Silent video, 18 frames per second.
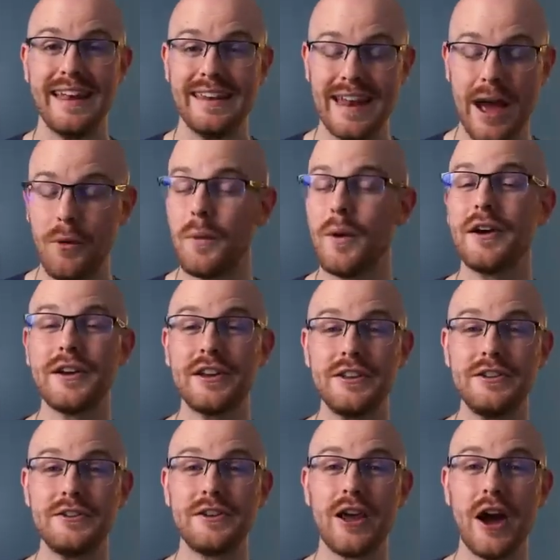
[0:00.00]
Now, where
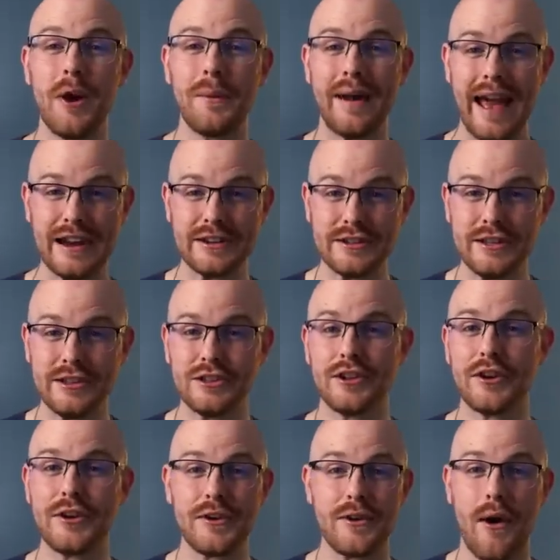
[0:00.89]
can you go and actually
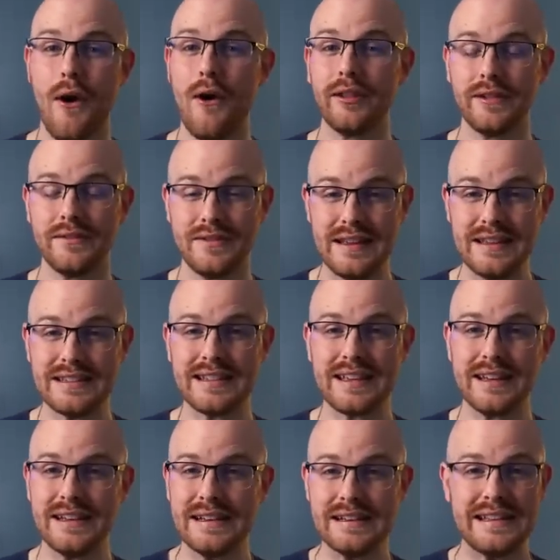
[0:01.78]
learn all of these
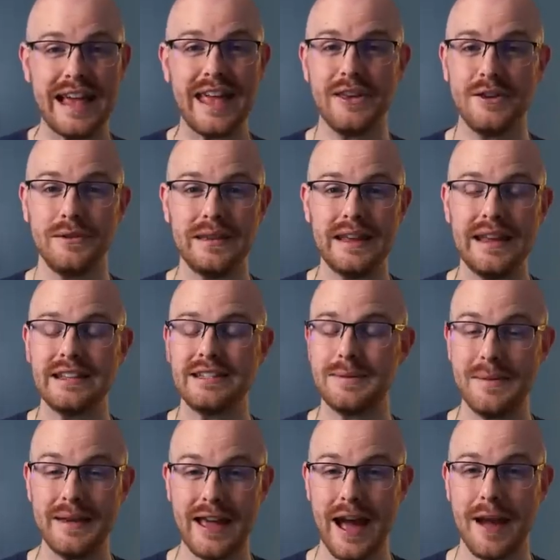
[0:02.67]
skills that you need
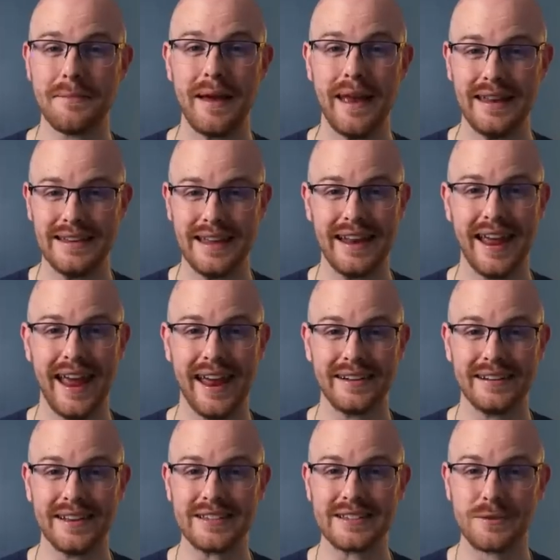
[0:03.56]
to become a data
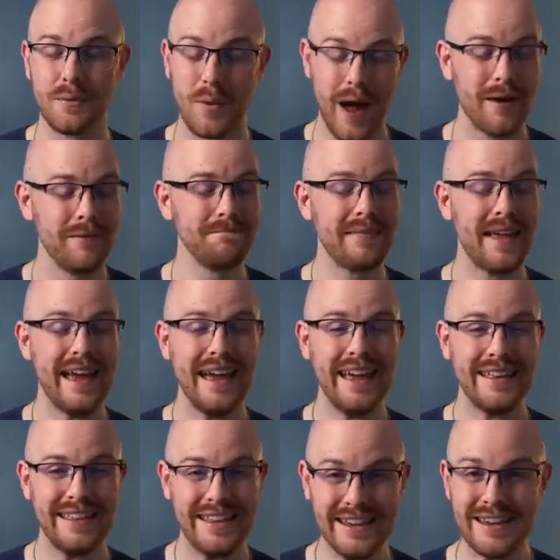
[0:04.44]
analyst? Well,
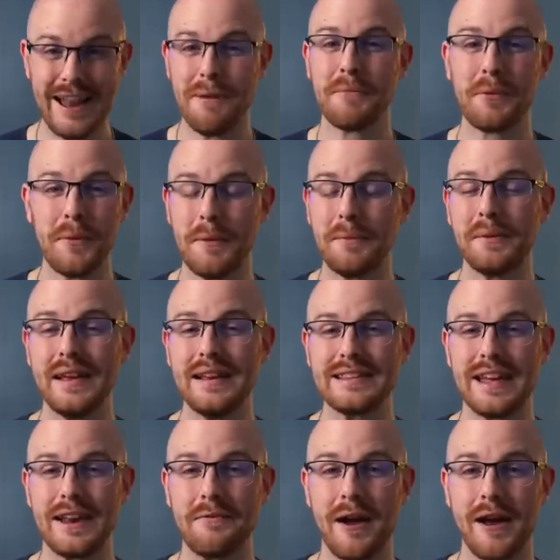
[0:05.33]
the number one
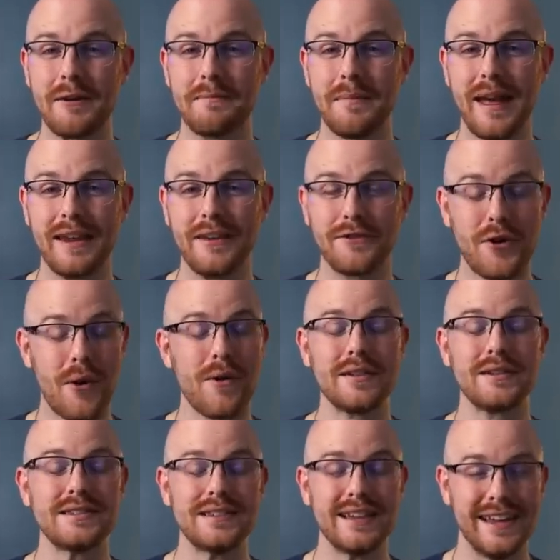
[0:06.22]
place that I recommend, of
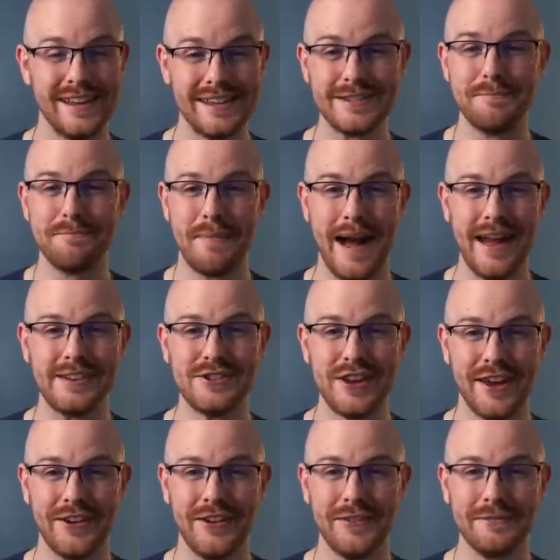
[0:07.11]
course, is my
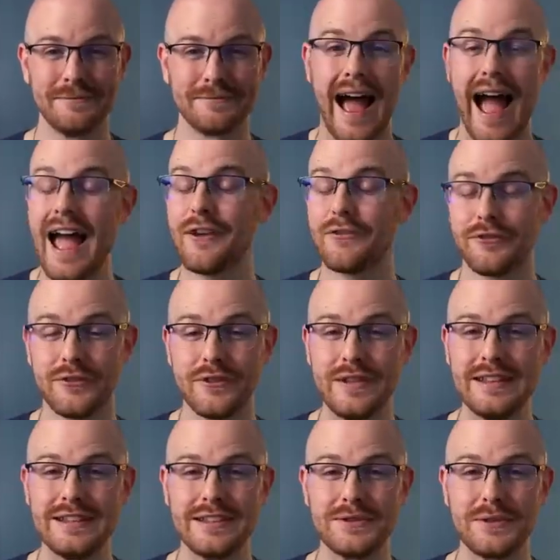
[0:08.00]
channel. I have
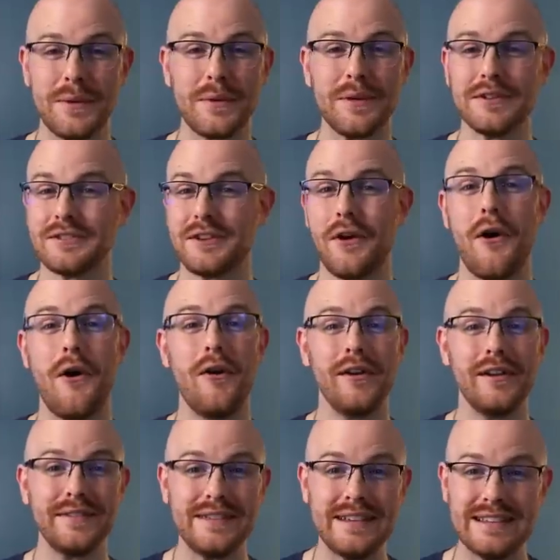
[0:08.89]
free tutorials on
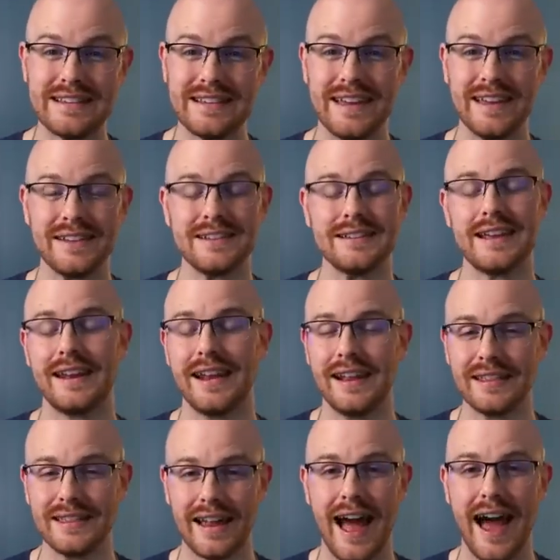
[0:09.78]
all of these skills and
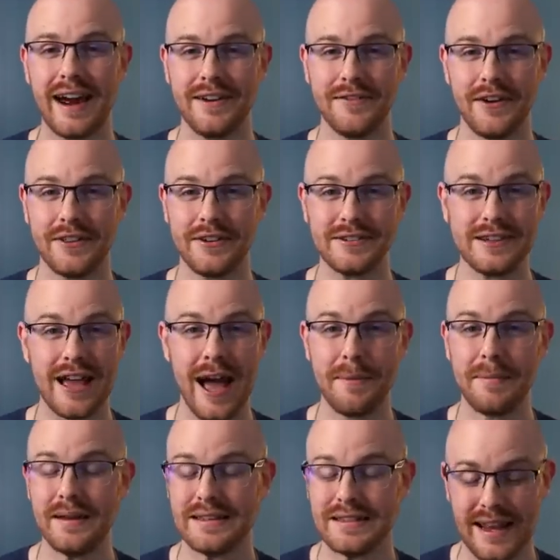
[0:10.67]
a lot of other
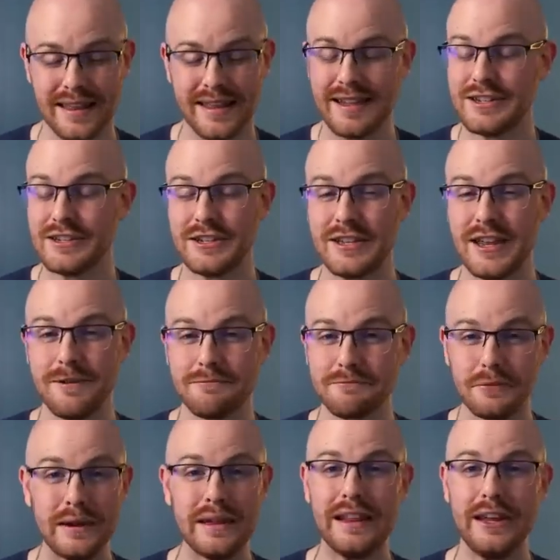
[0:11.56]
topics, and I think it's just a
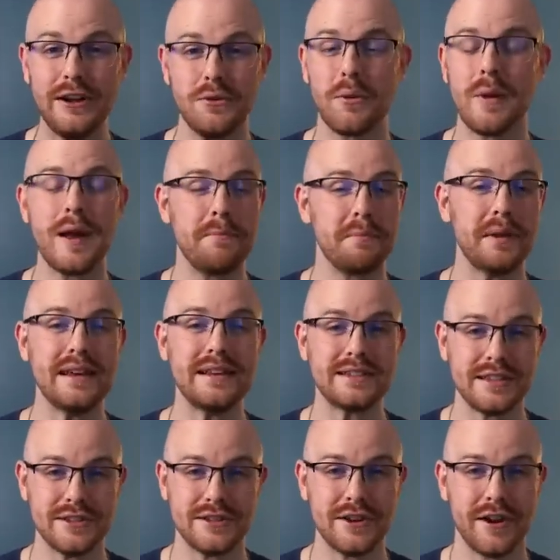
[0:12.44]
really great
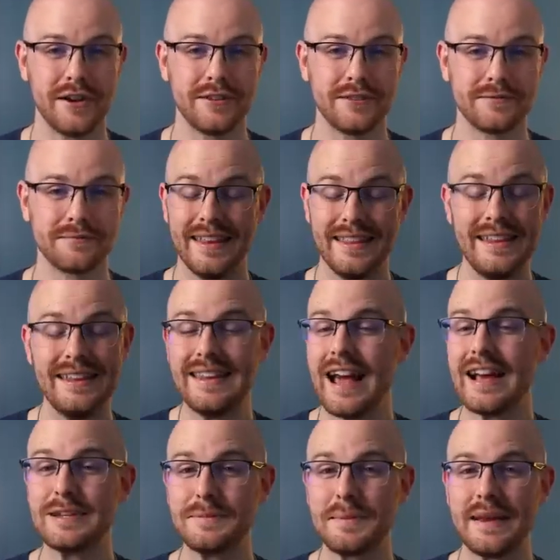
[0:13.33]
place to start. The
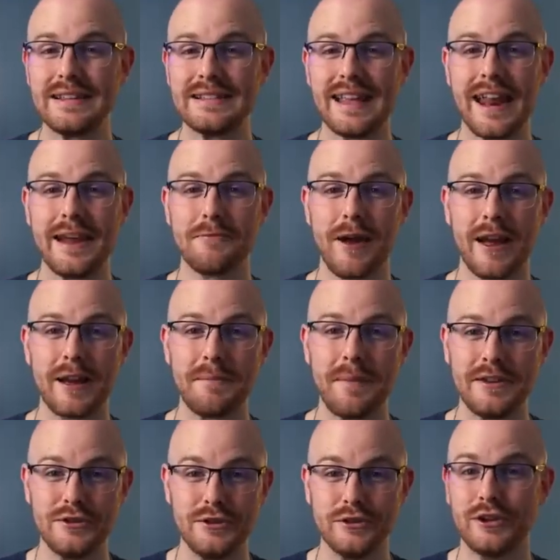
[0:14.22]
next place that I
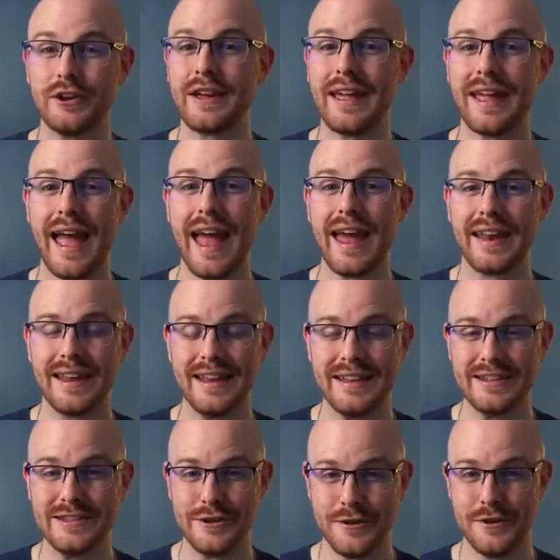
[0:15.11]
recommend you looking at
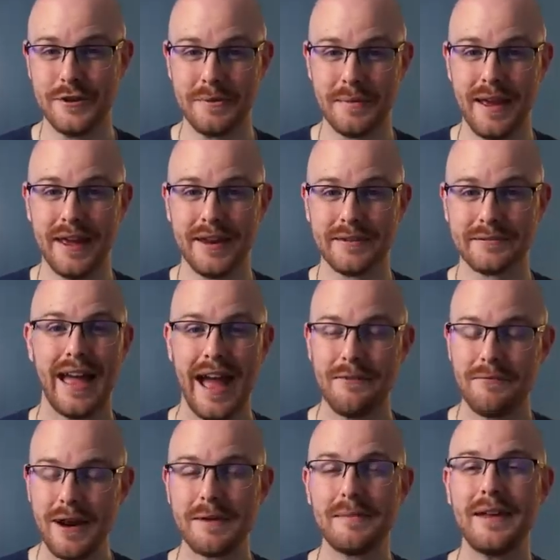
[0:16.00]
is Udemy.
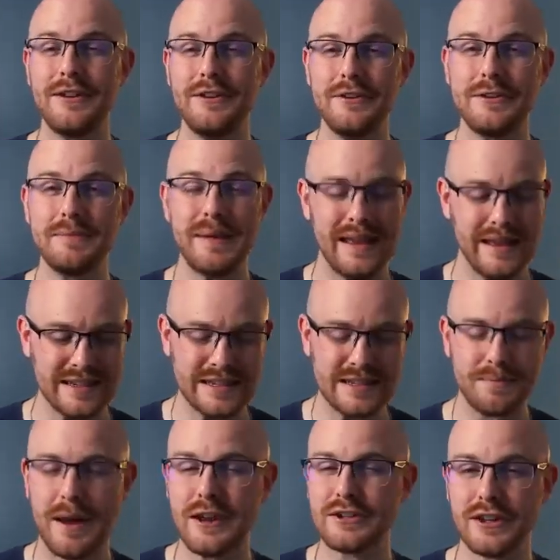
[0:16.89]
I recommend Udemy,
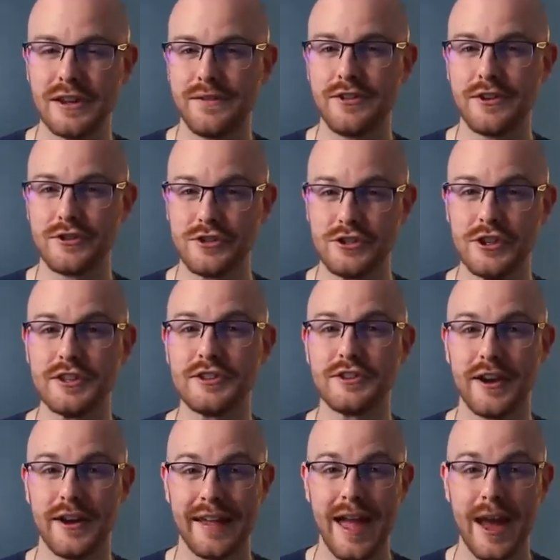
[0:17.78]
especially if you're just
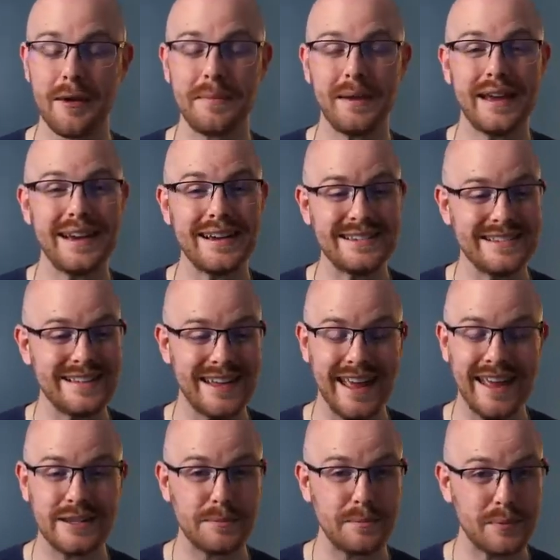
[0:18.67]
starting out, because
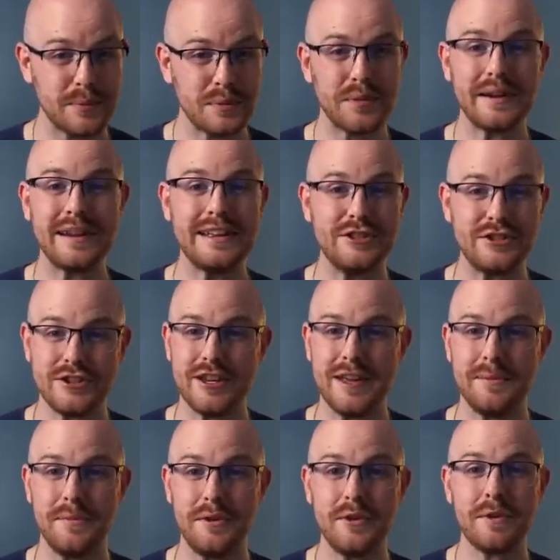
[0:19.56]
it's pretty
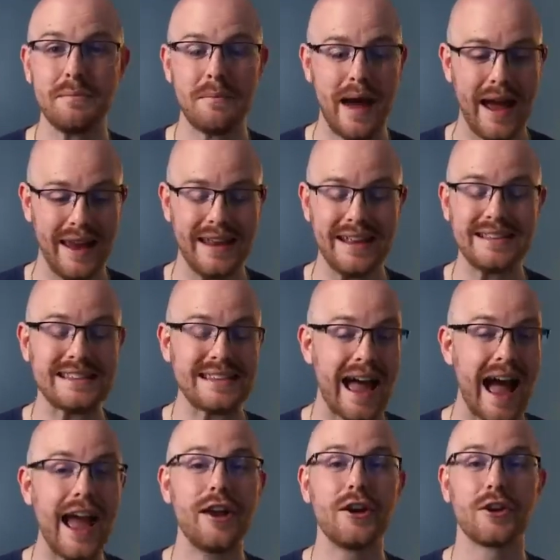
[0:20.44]
cheap. You can buy an
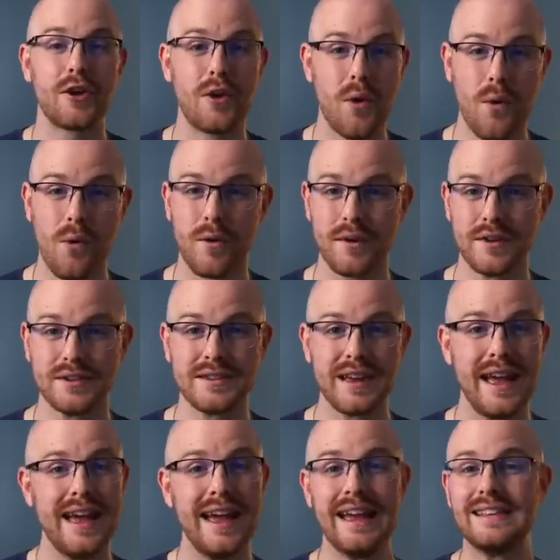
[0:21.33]
entire course,
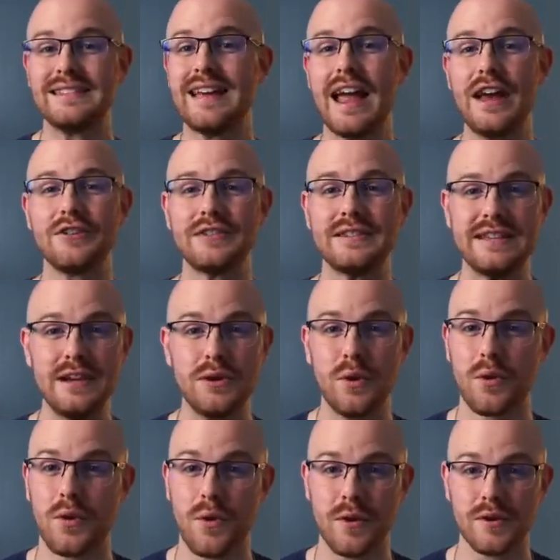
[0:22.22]
entire
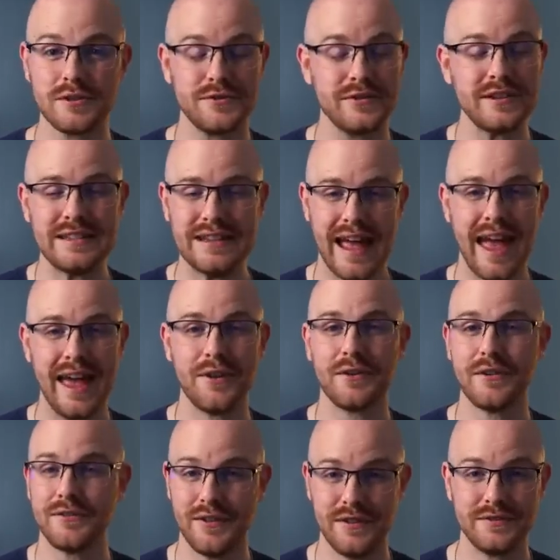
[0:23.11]
SQL course for $10
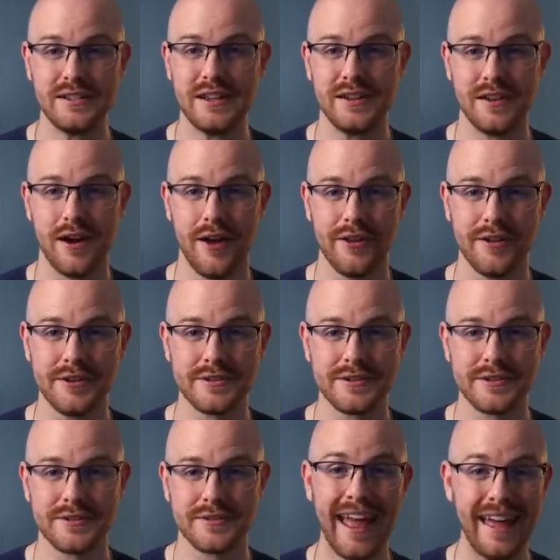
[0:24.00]
or
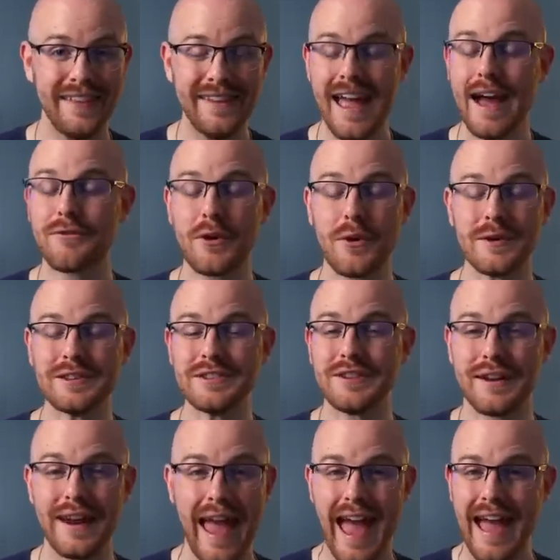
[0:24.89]
$15. And they have courses
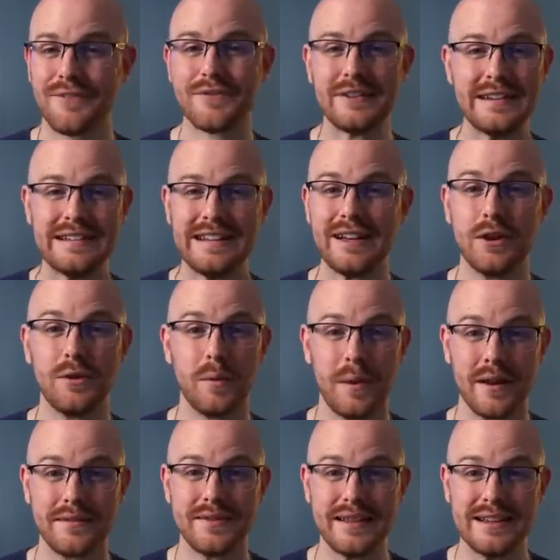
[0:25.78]
on every single
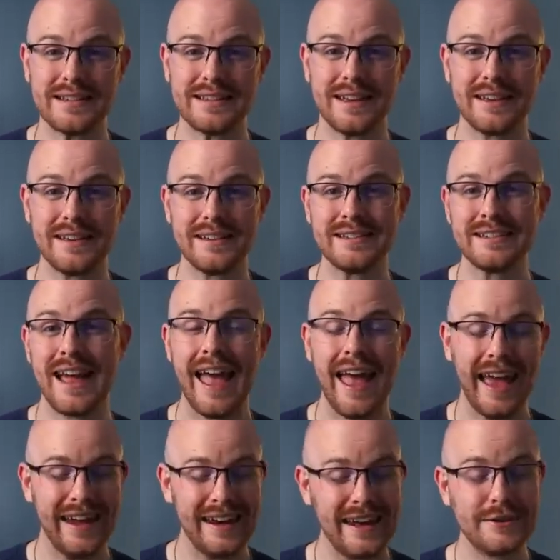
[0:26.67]
one of these skills.
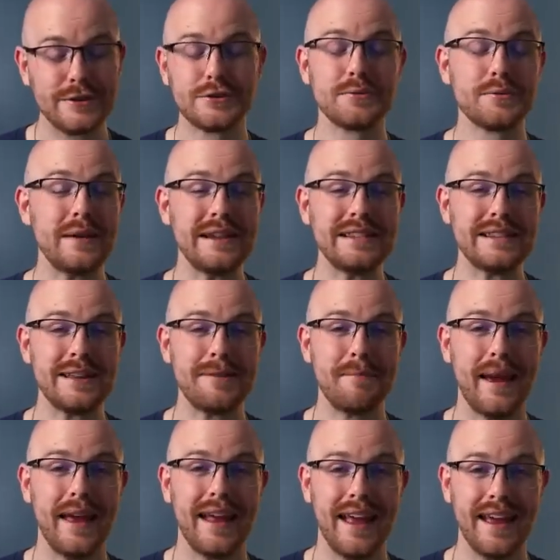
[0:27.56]
And I just recently
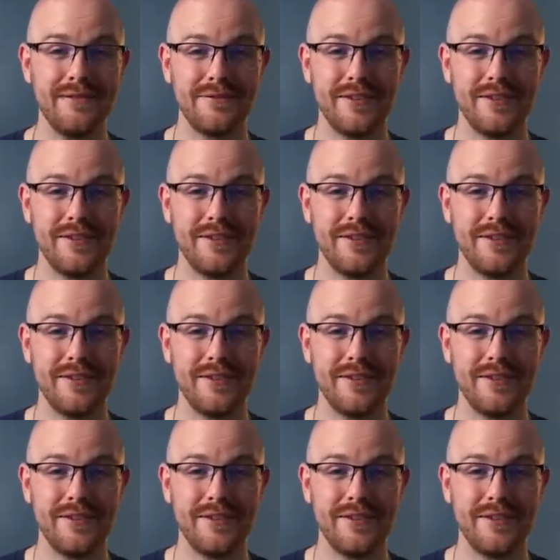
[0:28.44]
made a